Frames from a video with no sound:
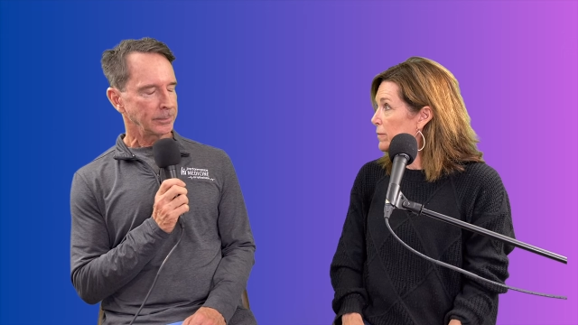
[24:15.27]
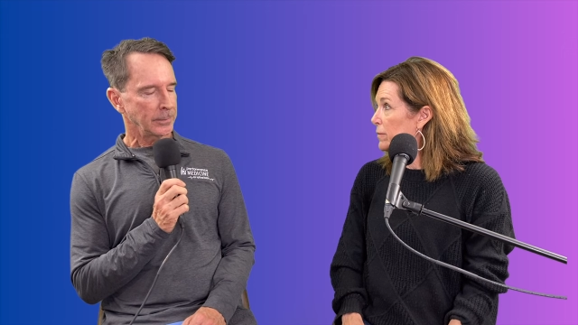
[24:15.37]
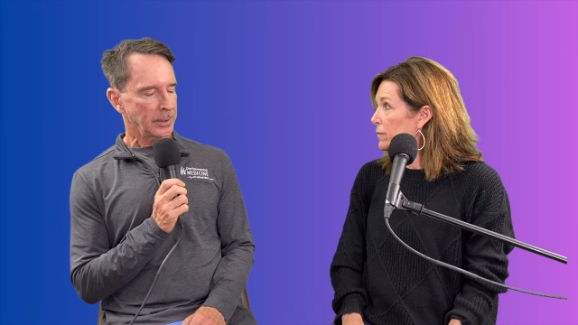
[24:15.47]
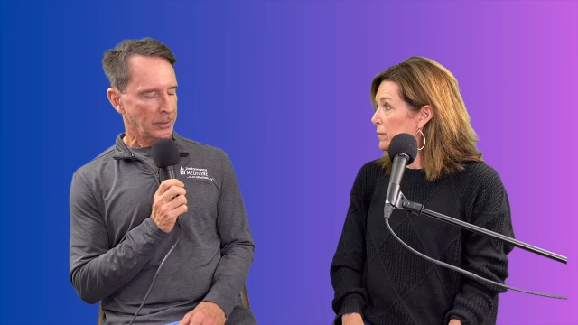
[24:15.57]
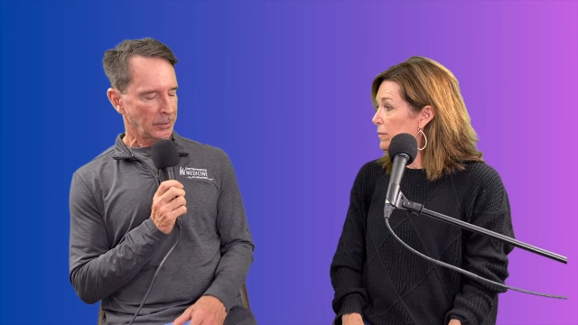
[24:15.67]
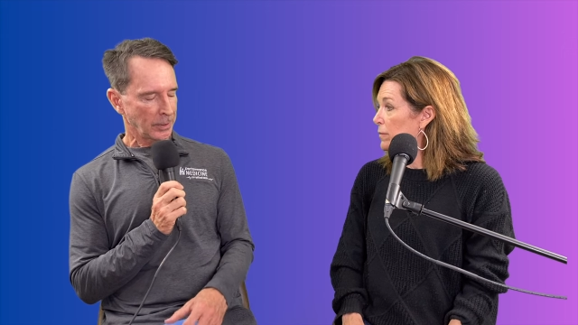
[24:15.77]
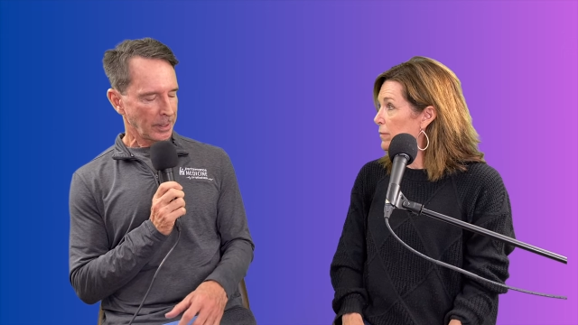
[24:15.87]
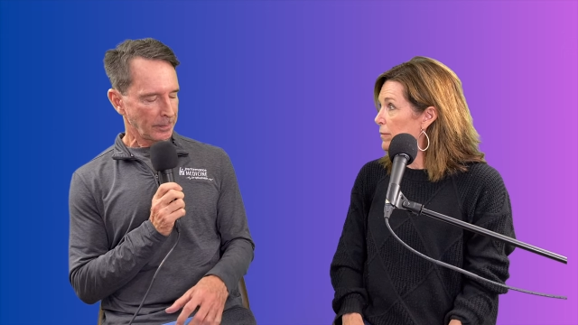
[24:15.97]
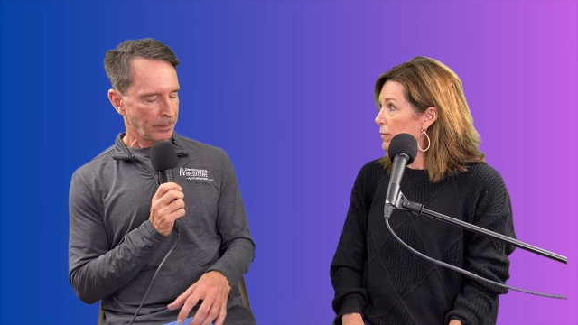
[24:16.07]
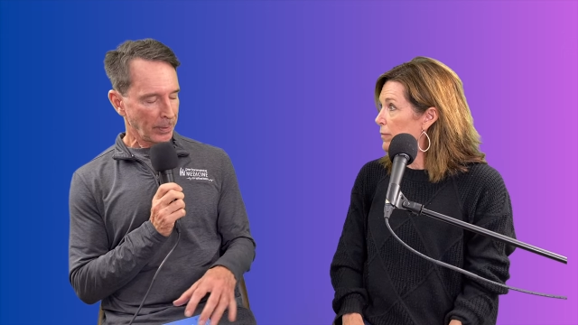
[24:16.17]
Speaker 1: this is
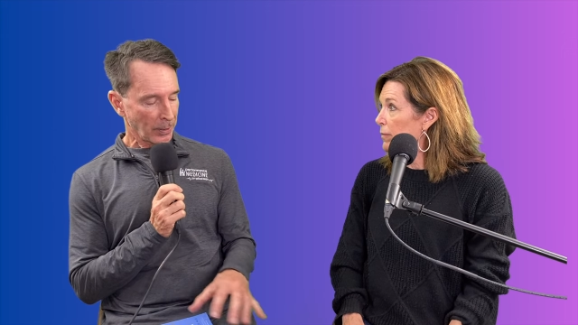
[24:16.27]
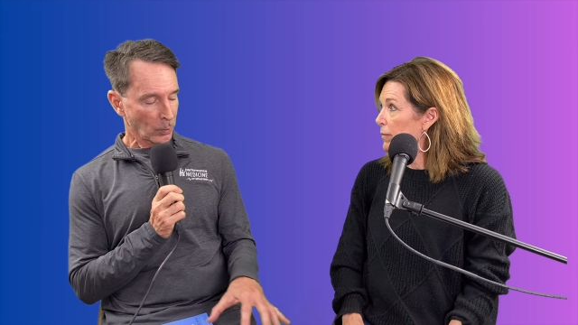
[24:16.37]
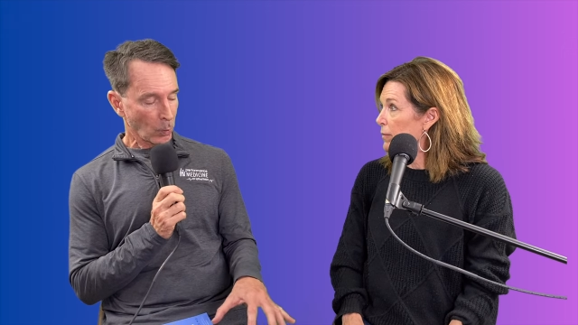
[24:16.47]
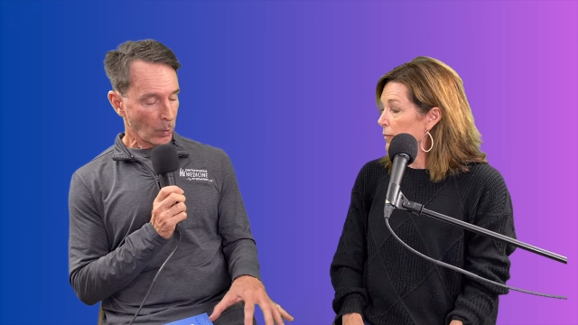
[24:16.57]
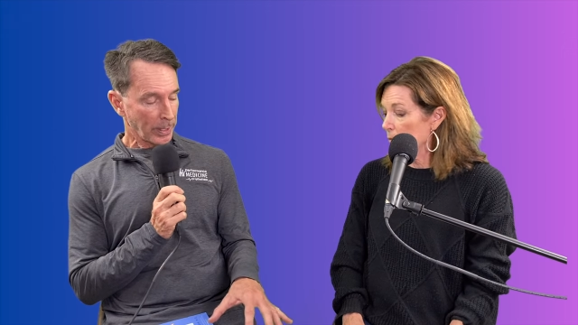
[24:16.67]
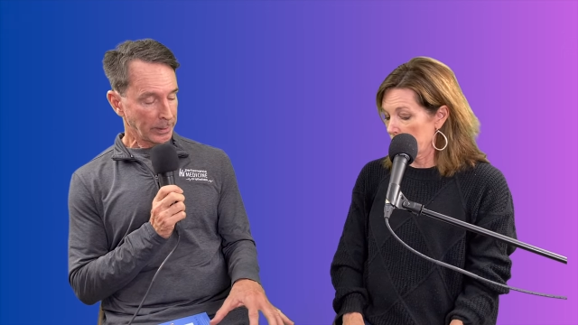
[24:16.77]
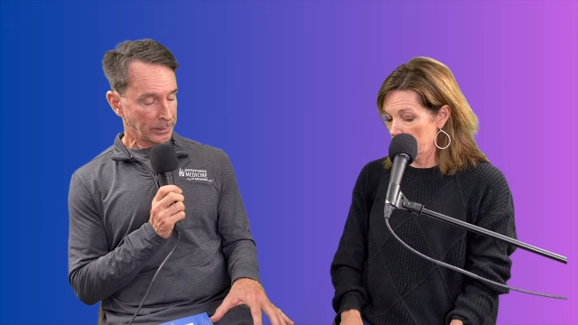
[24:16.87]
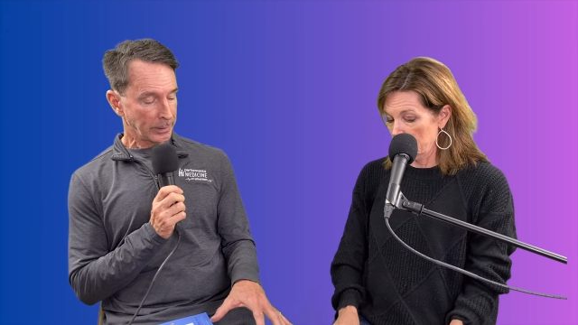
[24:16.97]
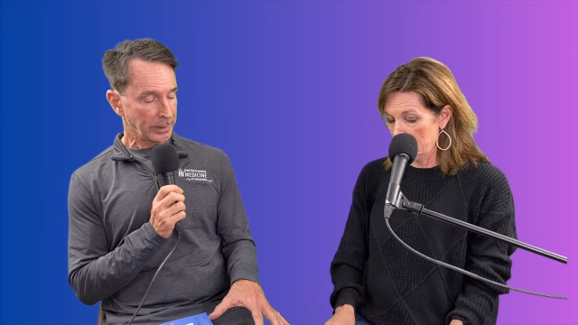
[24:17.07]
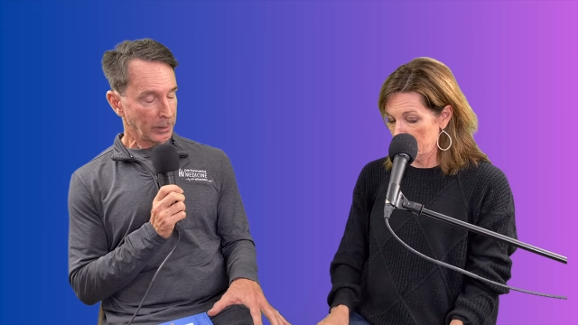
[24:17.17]
a better way
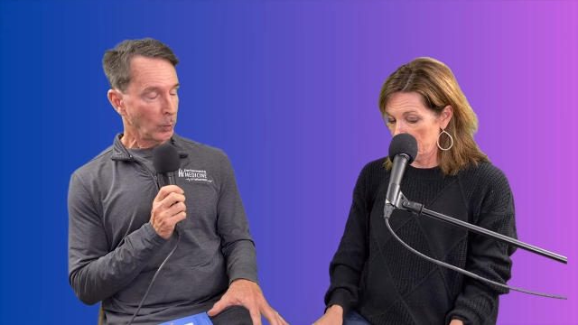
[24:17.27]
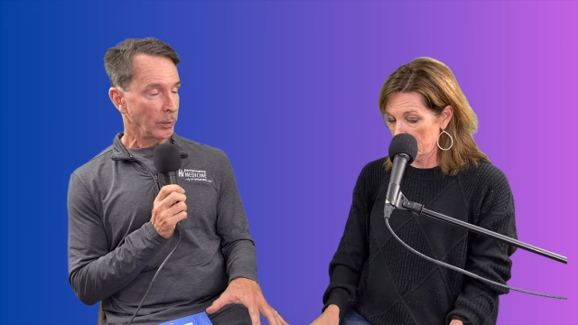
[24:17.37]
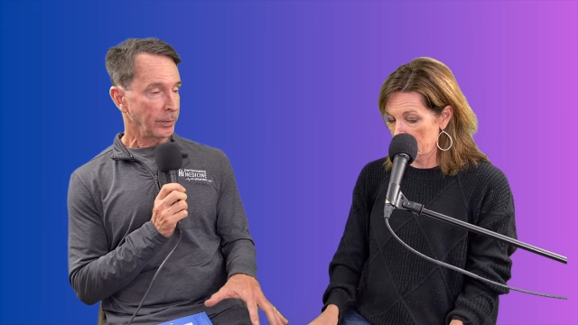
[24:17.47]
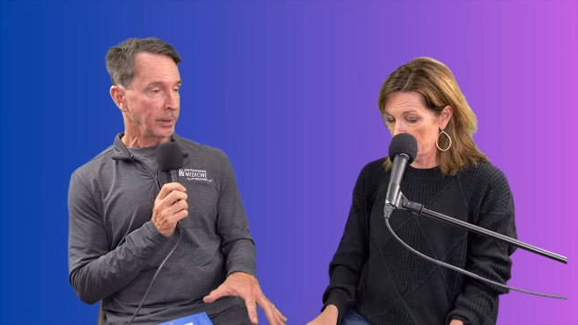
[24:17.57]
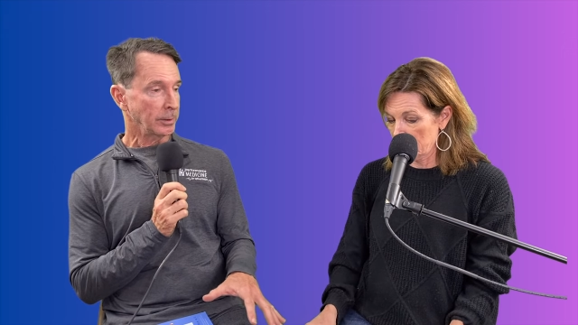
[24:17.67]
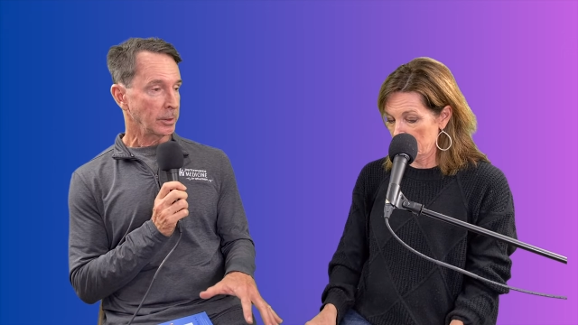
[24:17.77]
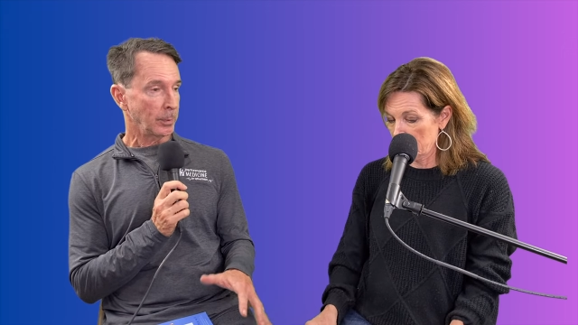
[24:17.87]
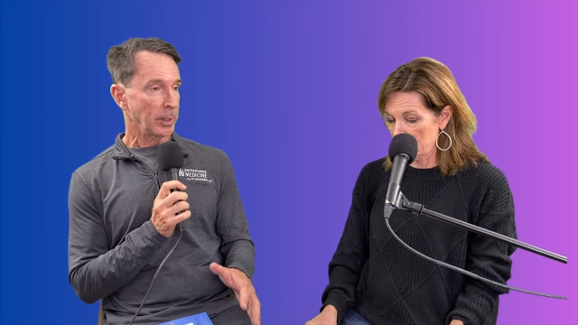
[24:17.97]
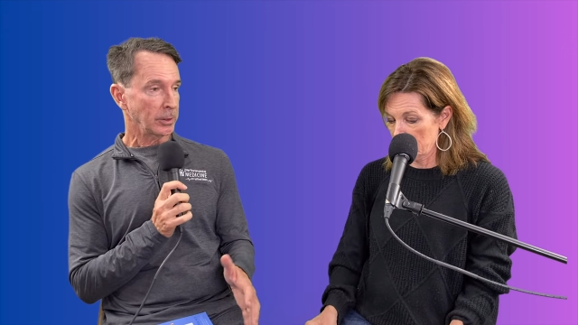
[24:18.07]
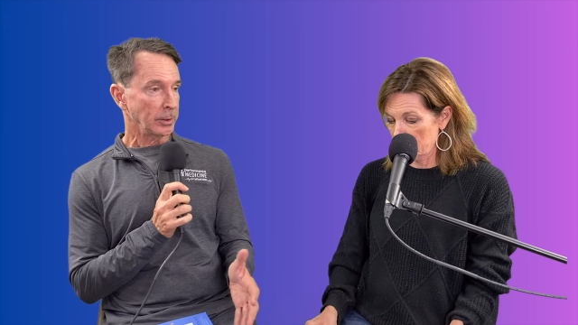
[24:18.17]
to deal with things,
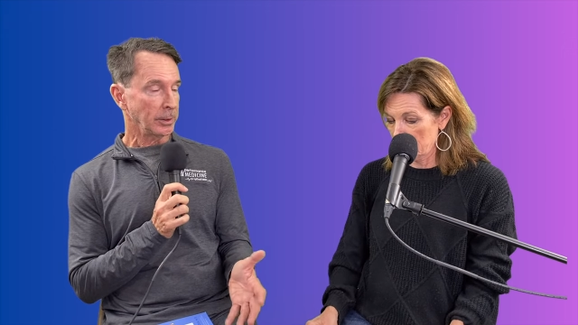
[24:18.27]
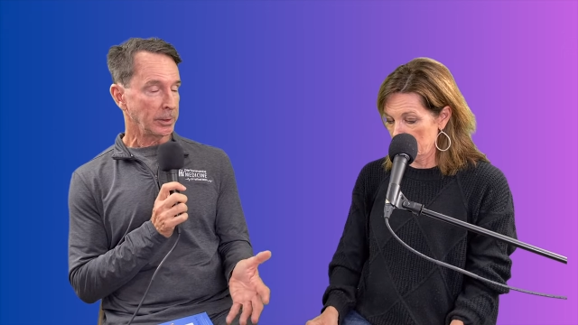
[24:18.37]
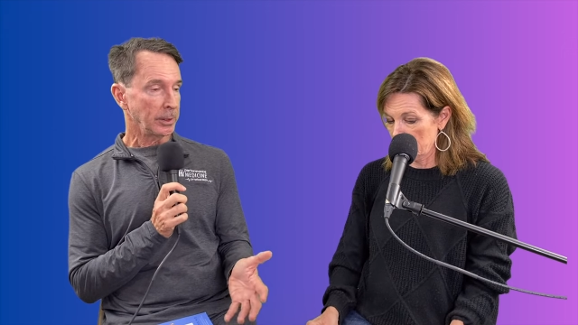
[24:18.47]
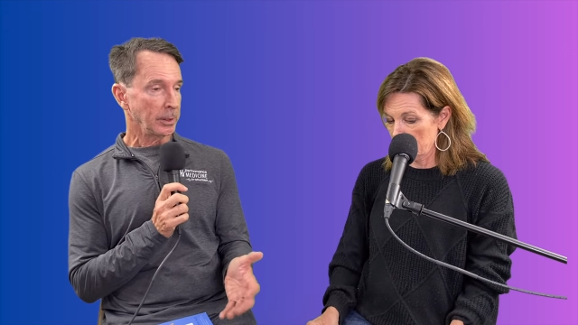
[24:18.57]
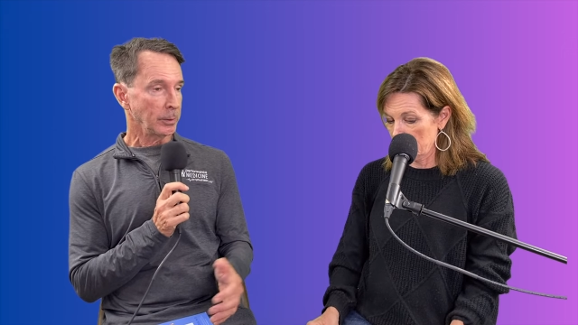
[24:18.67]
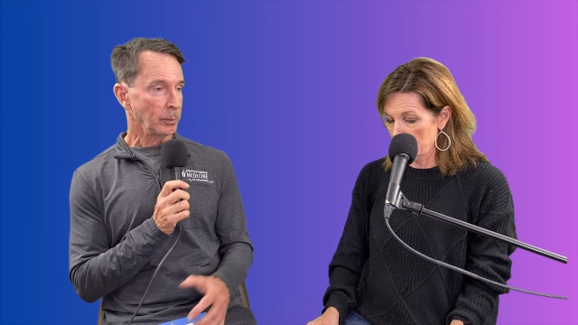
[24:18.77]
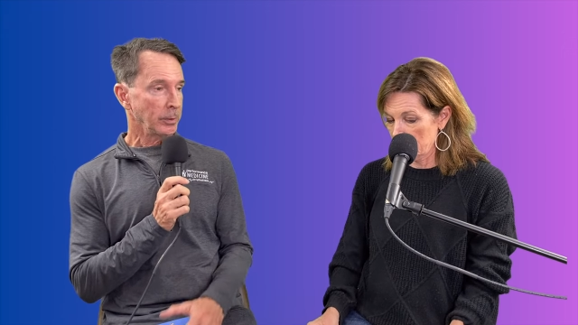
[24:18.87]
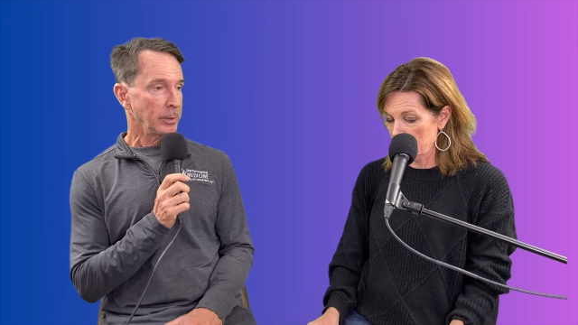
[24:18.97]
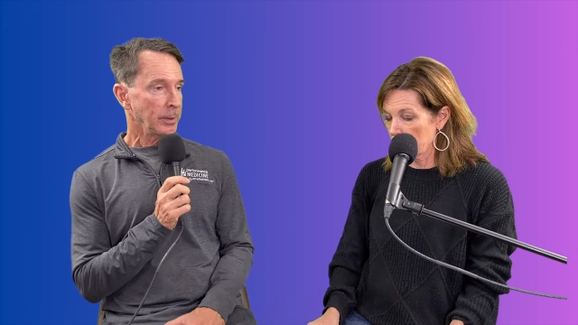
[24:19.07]
especially in dealing with